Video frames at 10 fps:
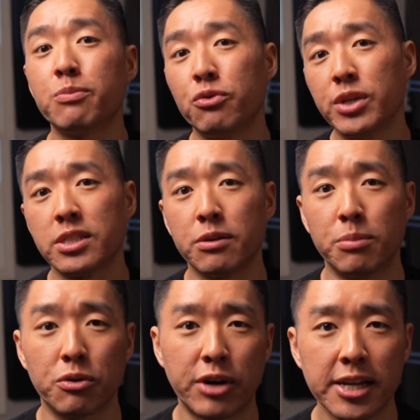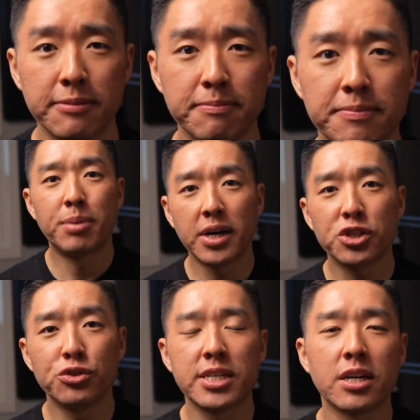more reasonable, right?
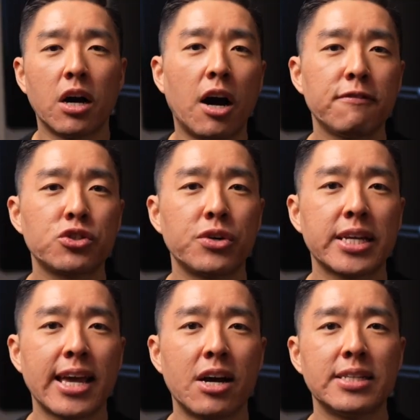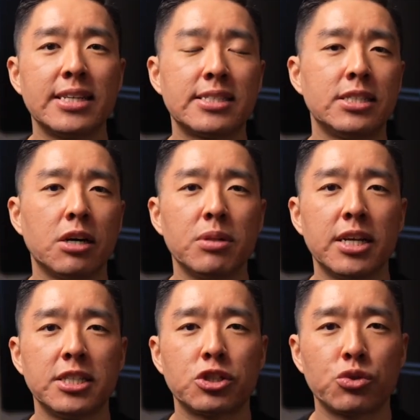But using an offshore account is a
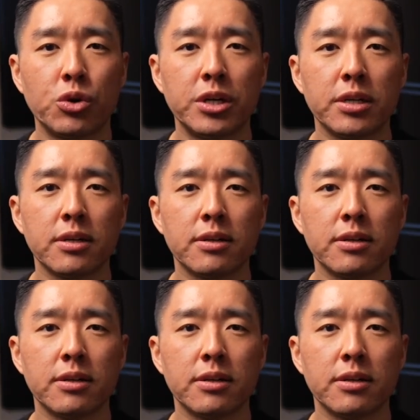double-edged sword.